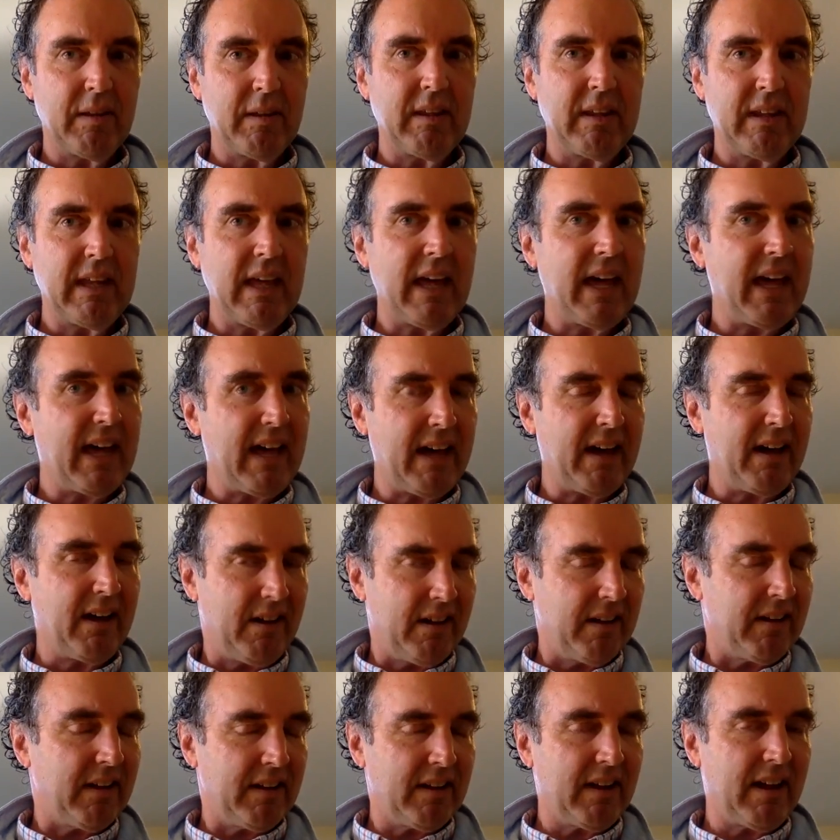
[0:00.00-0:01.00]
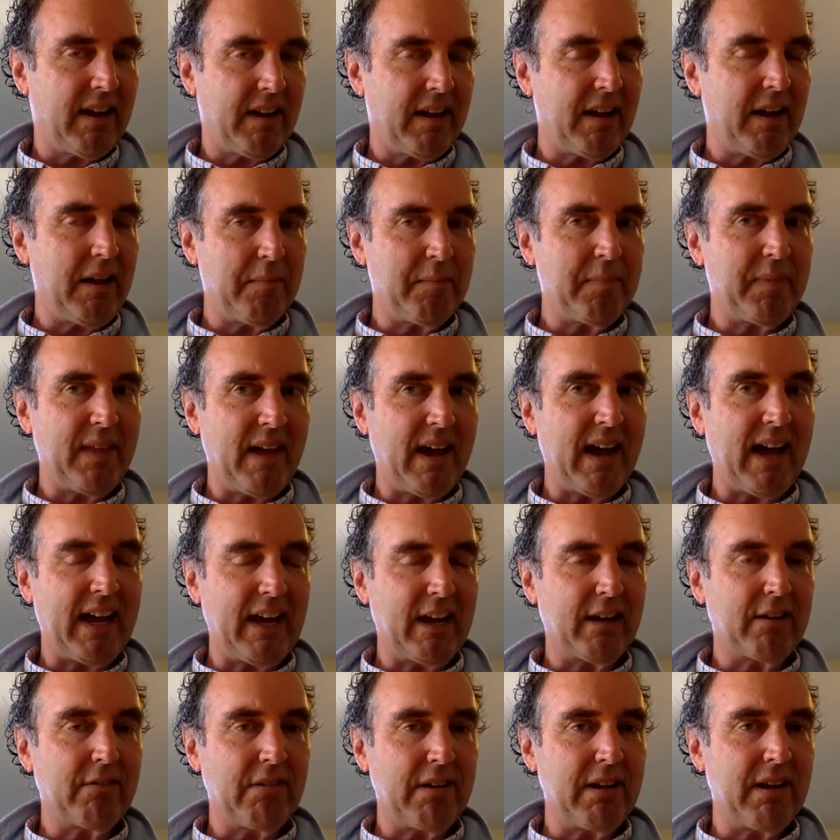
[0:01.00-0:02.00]
Yeah, um, I
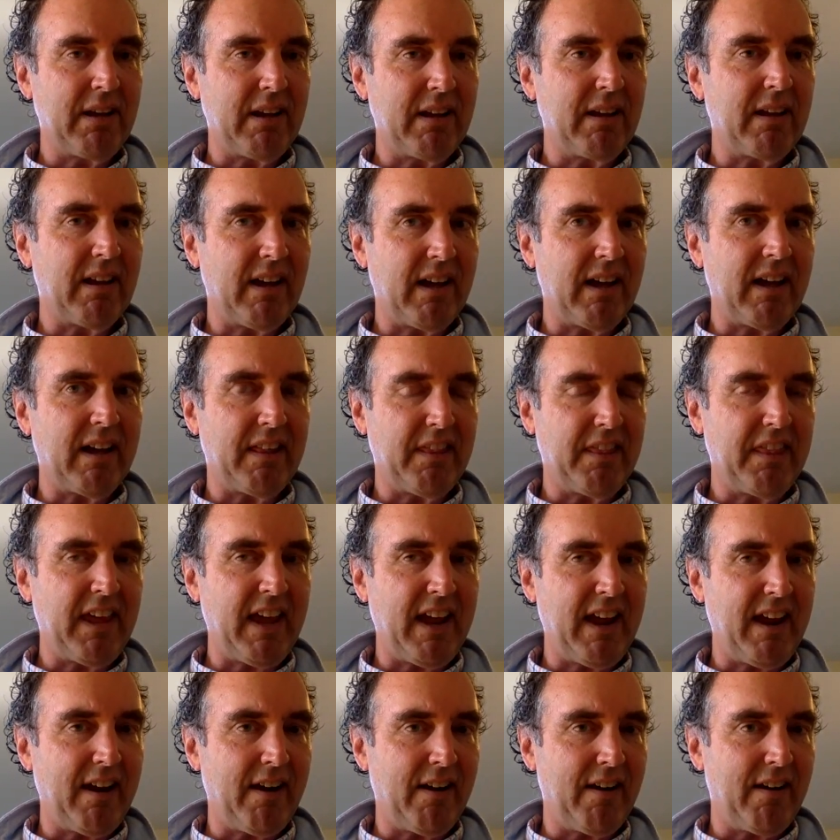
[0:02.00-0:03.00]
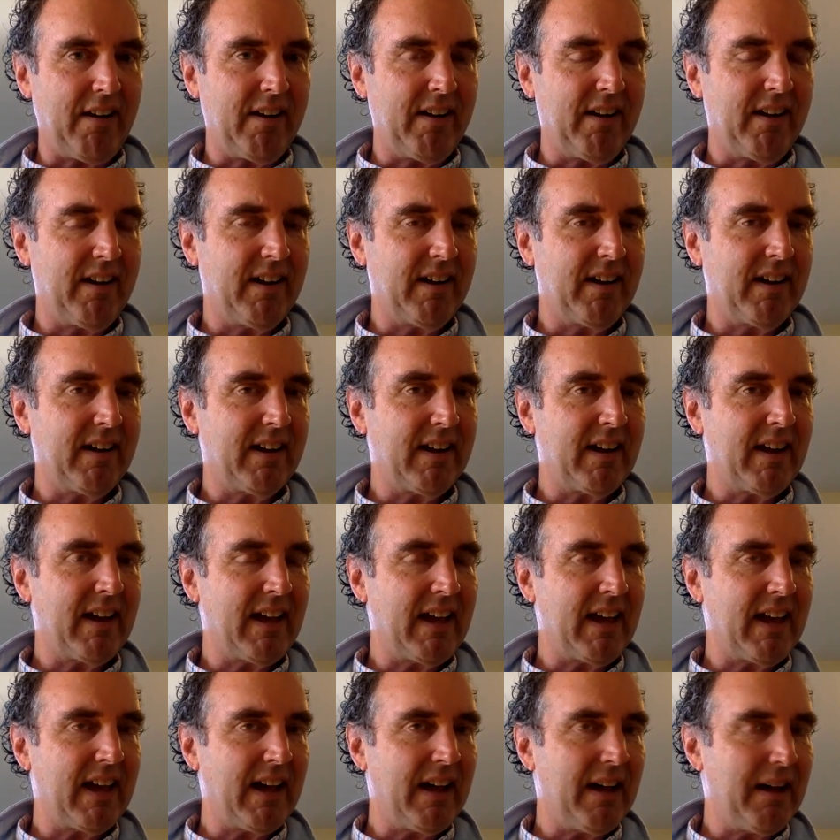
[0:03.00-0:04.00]
agree uh, there.
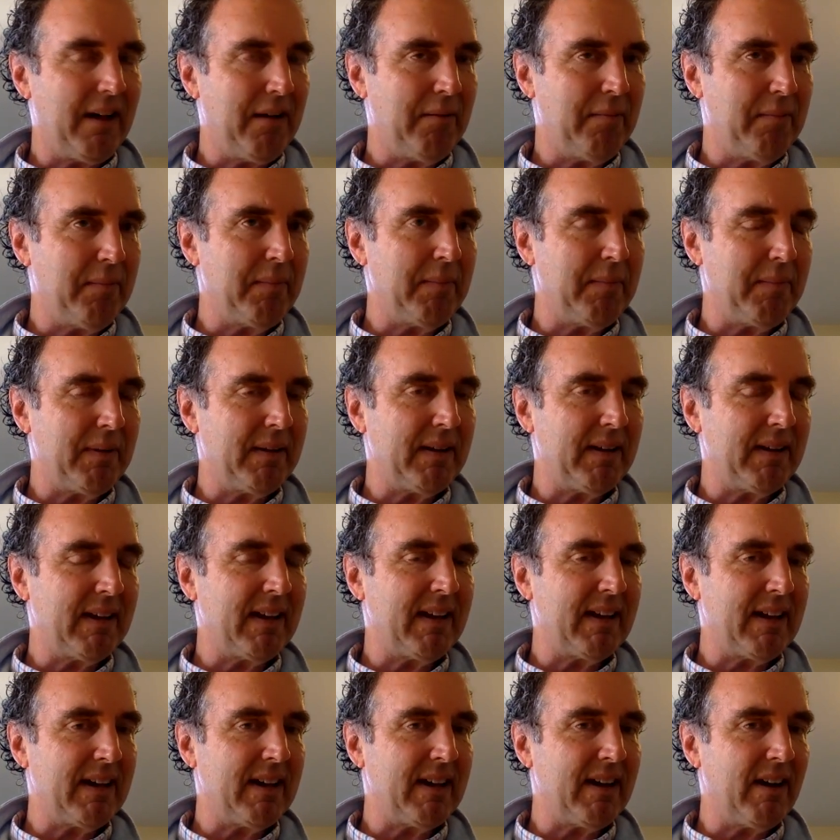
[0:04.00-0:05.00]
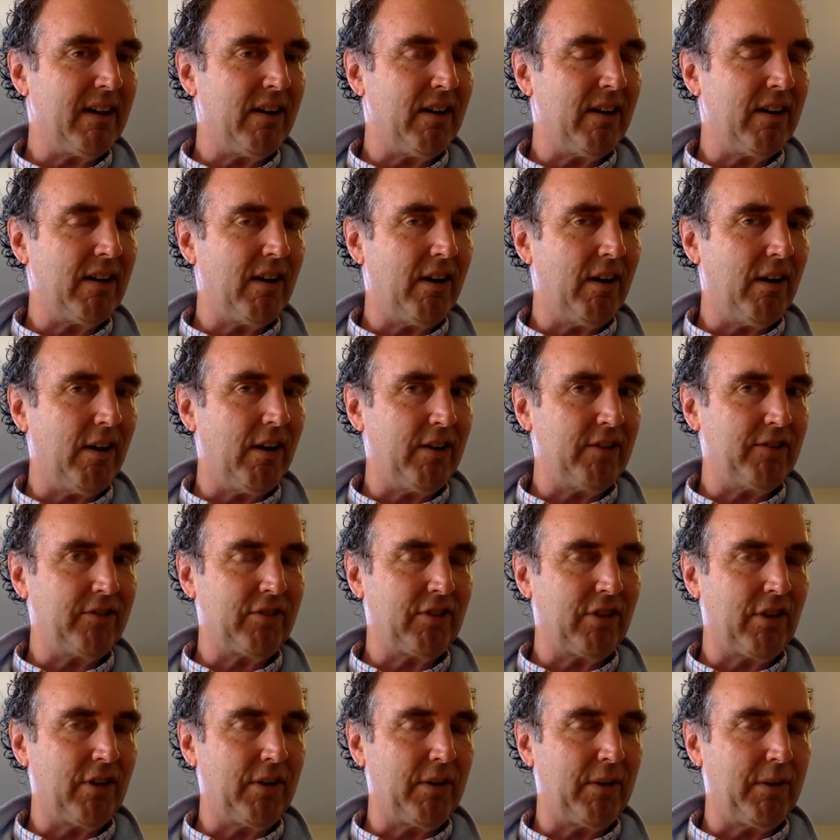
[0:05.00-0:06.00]
Um,
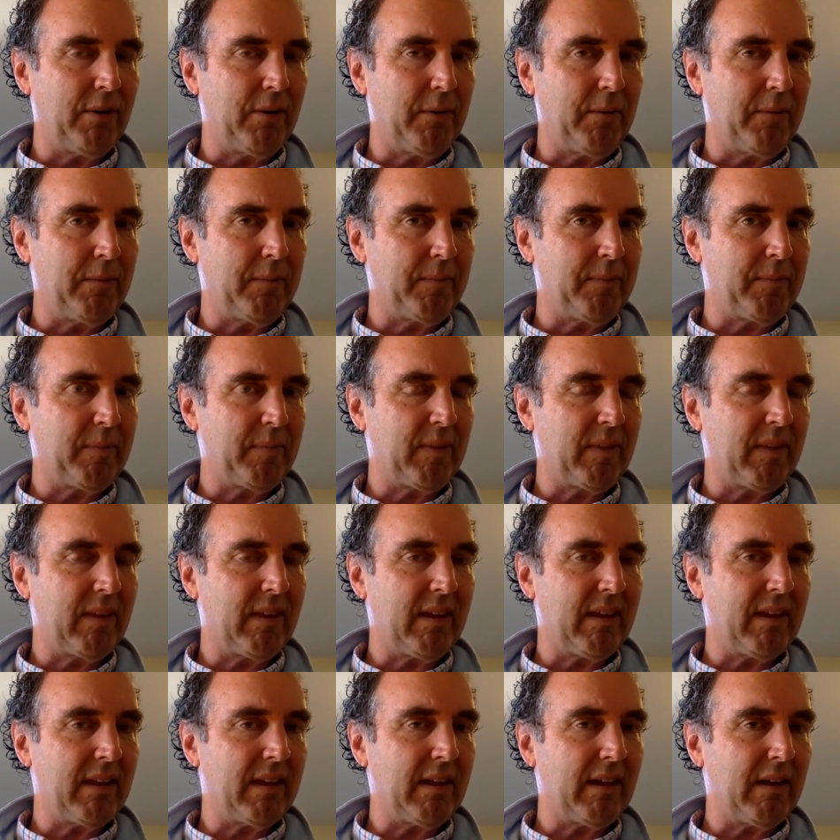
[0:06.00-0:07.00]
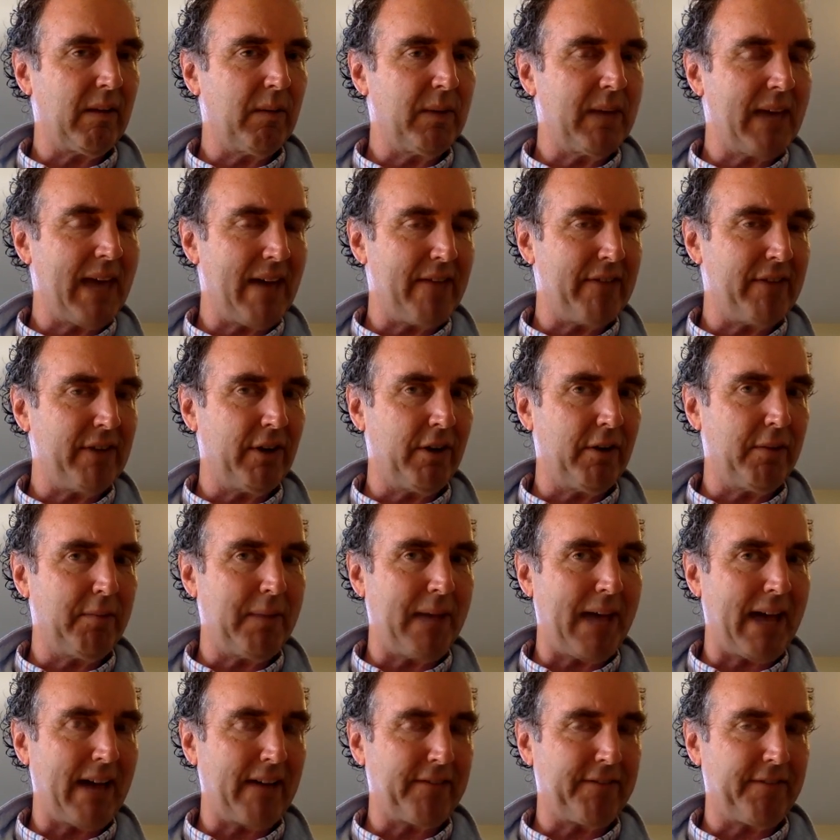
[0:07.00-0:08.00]
also, uh, we haven't heard
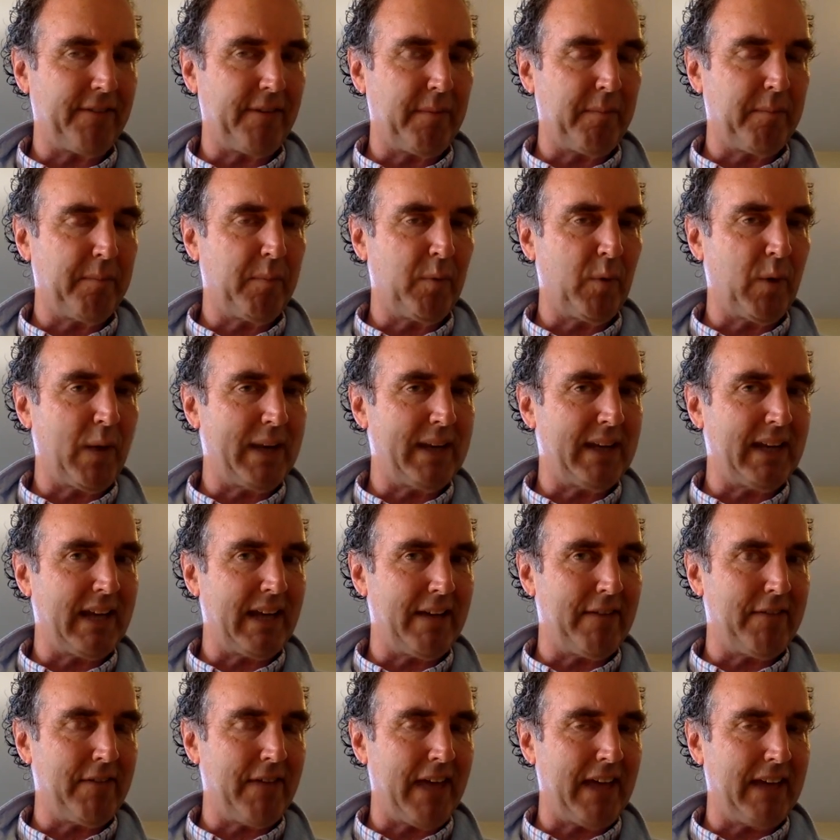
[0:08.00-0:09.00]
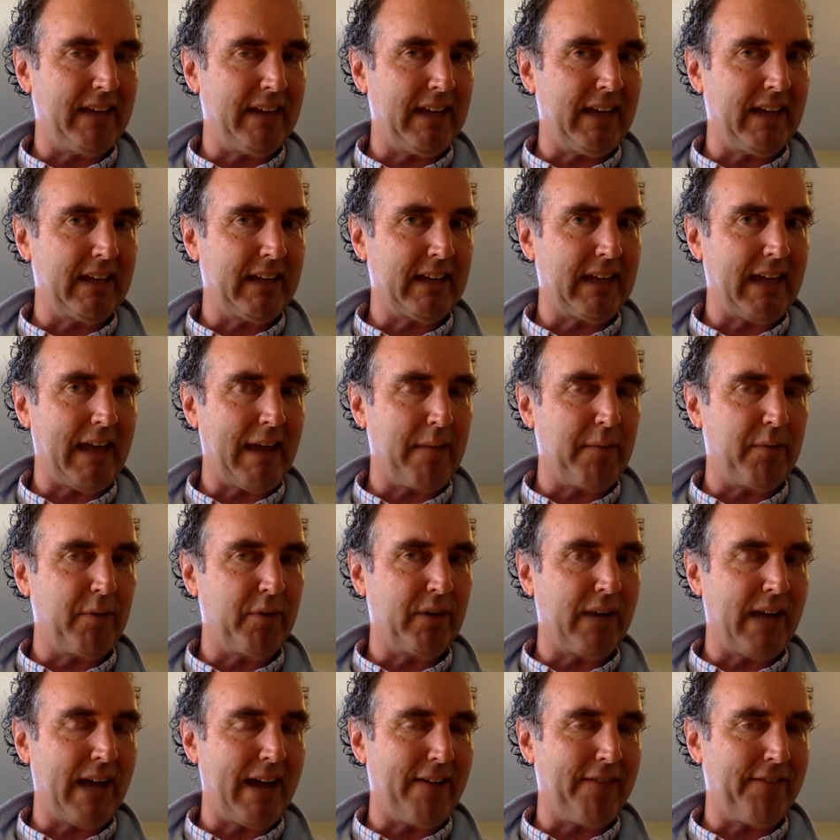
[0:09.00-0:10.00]
back from Mwende Evande in
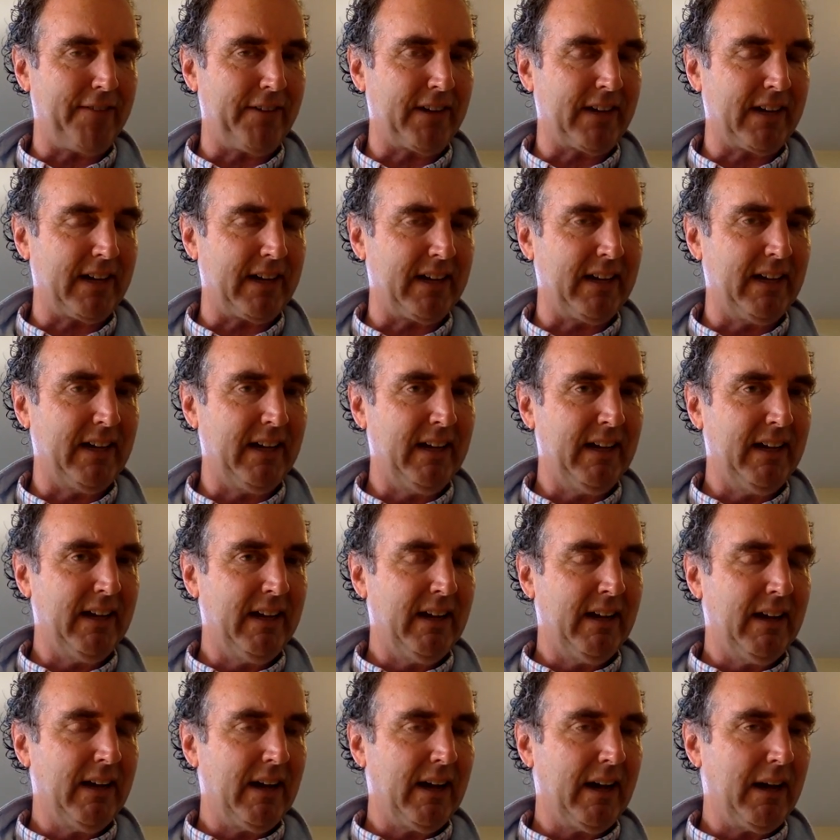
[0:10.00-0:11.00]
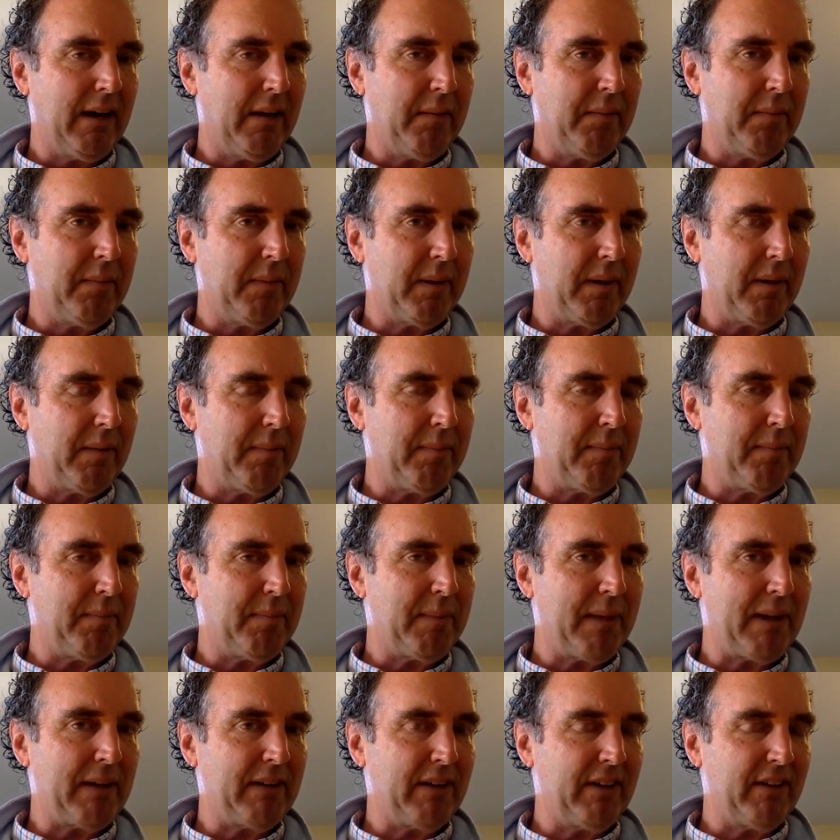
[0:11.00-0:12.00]
Cameroon, Africa, um,
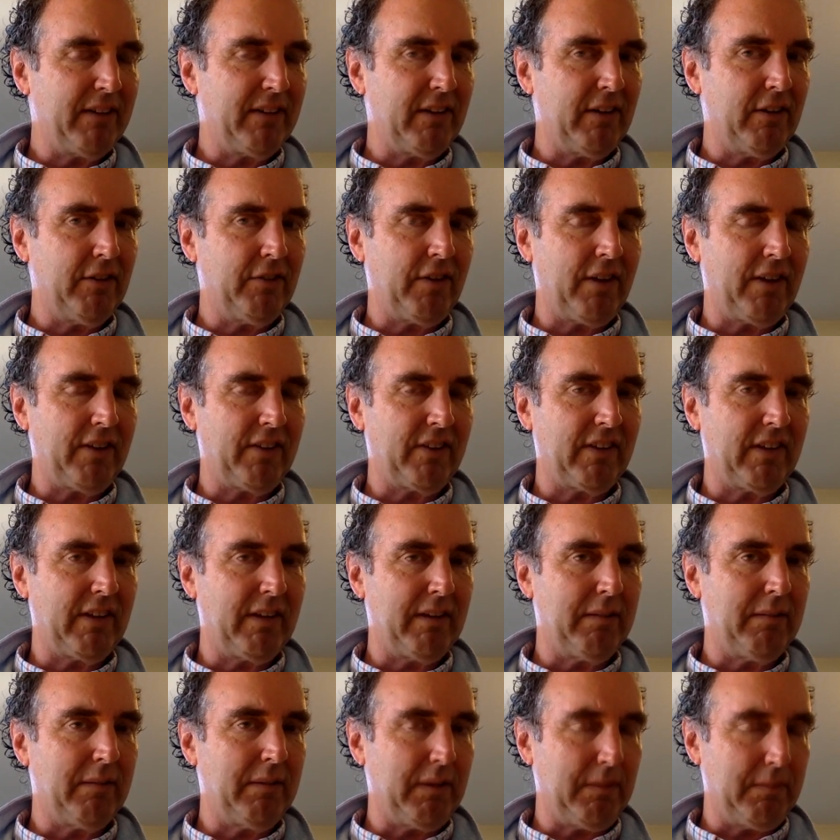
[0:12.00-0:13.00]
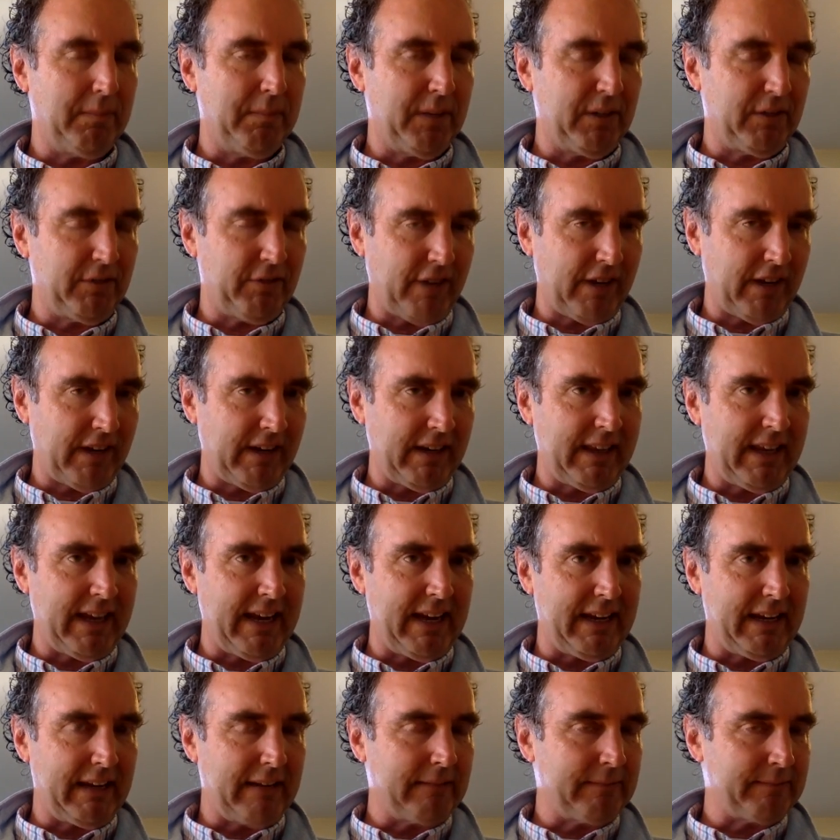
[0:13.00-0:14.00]
about his interest in
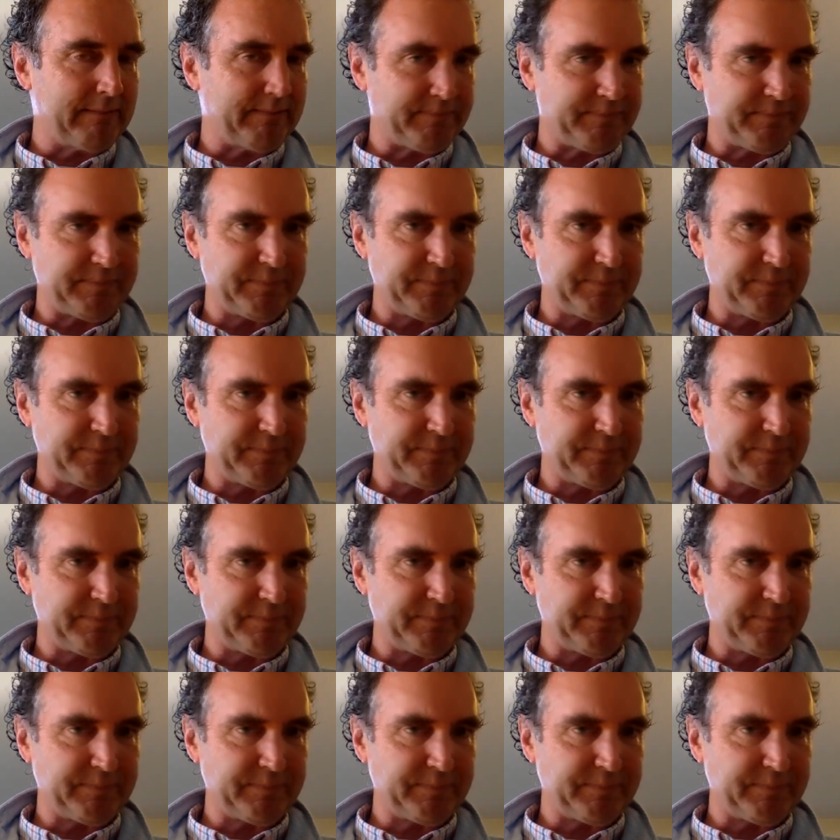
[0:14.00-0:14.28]
matriculating